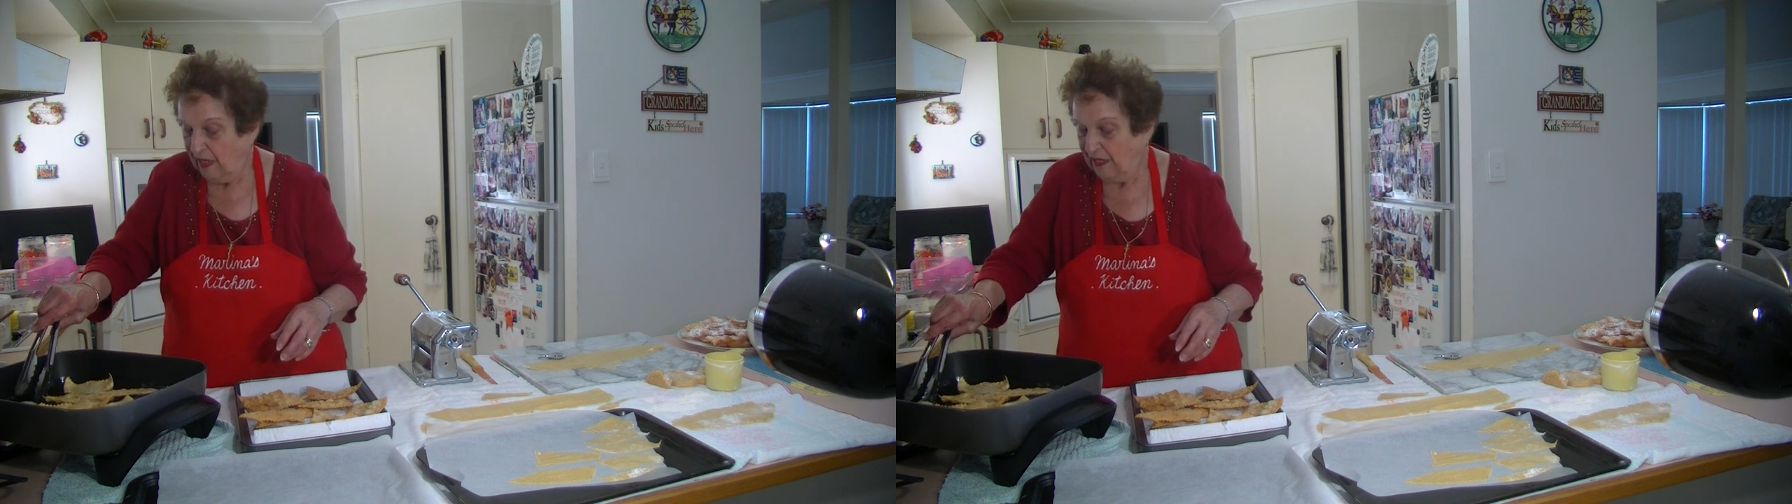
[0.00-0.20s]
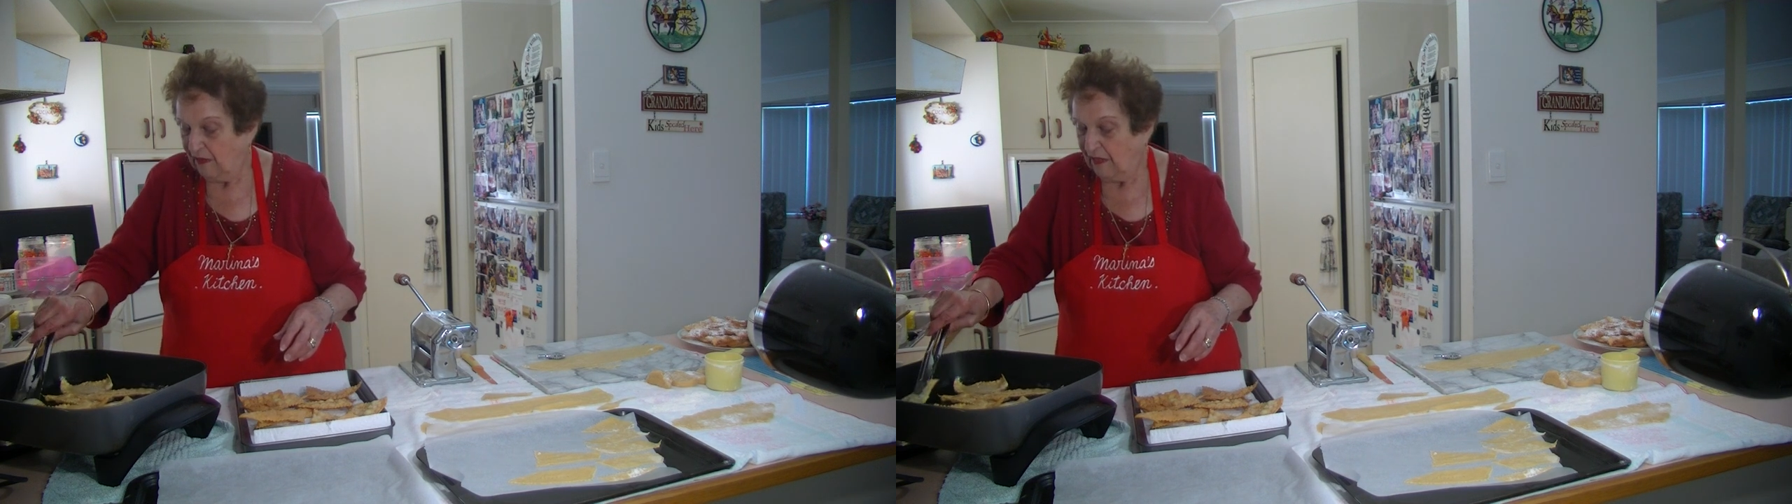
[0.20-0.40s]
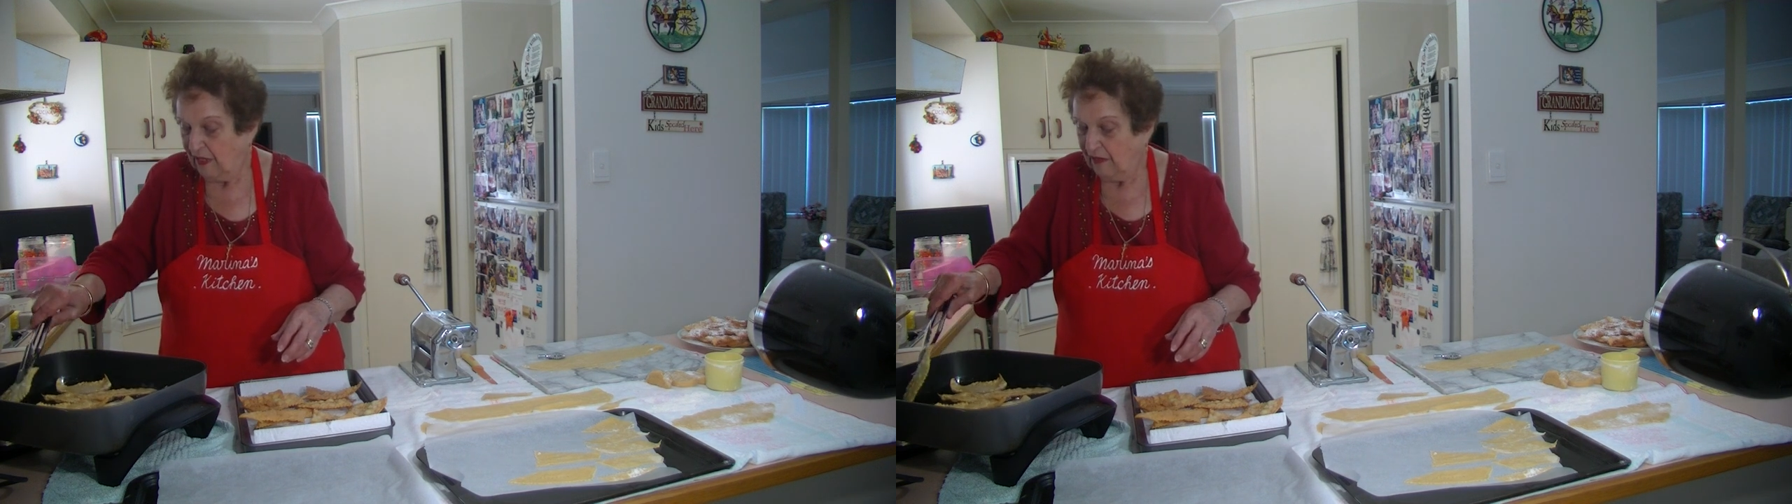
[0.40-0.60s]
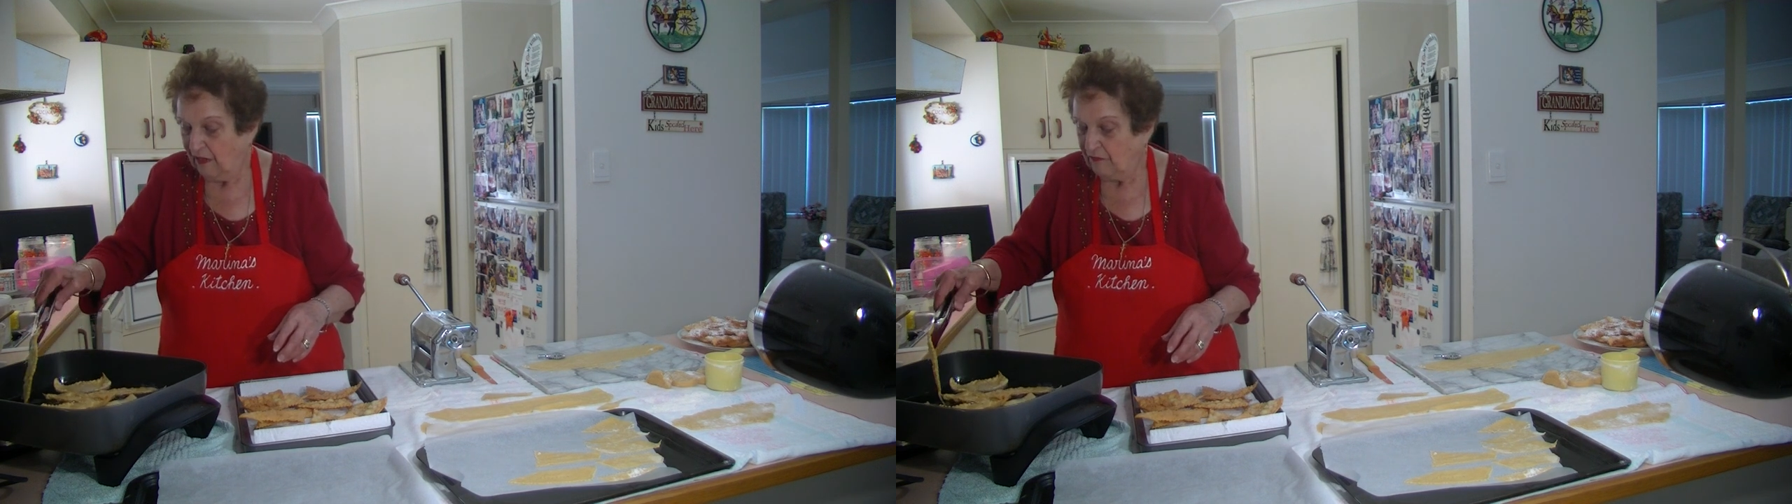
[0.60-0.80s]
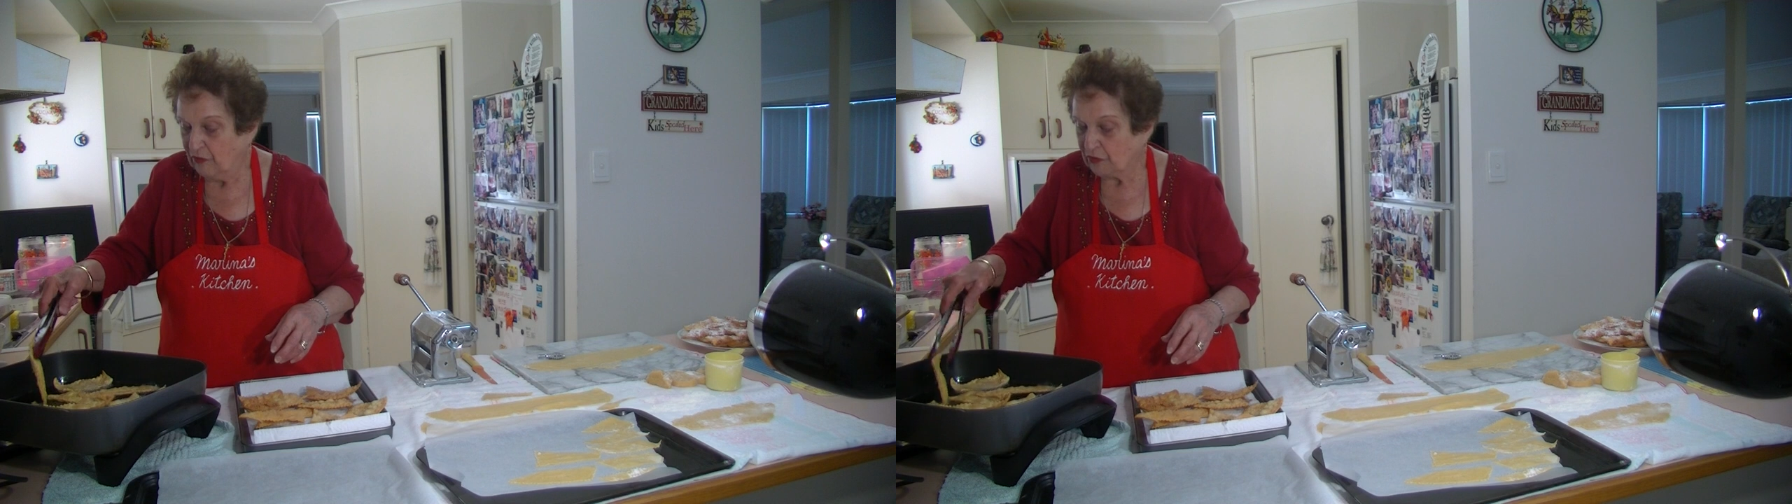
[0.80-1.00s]
and I and
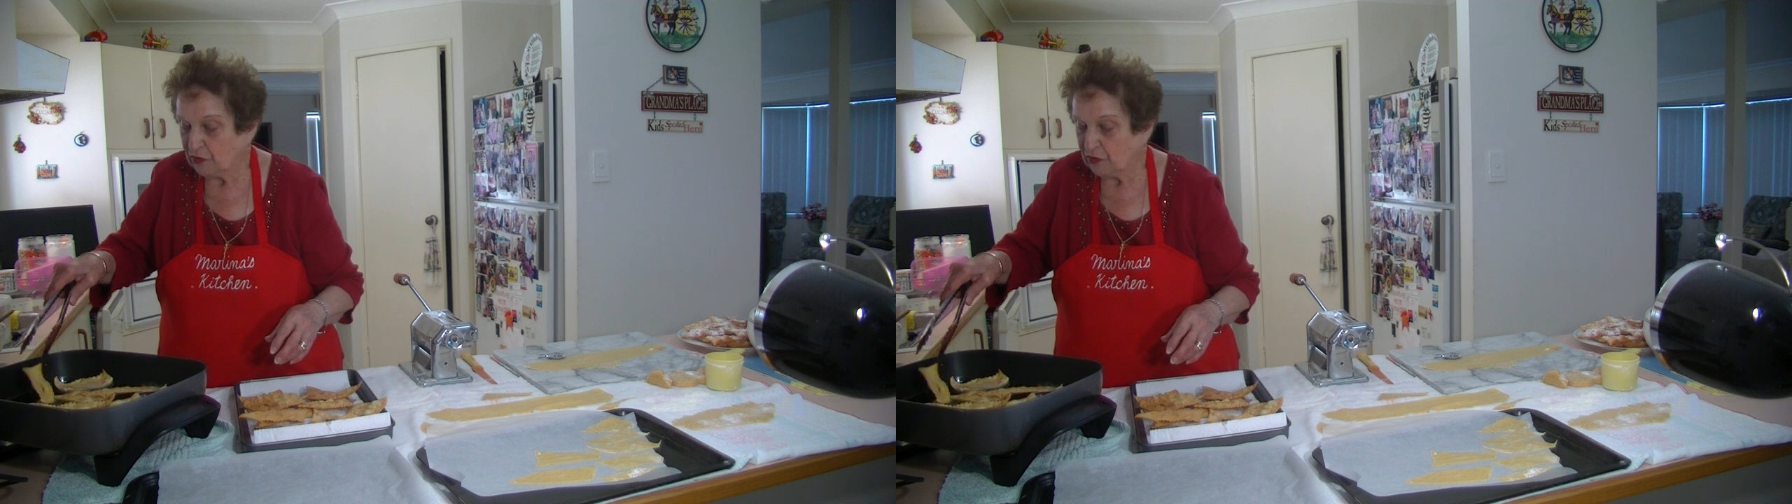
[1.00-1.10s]
I look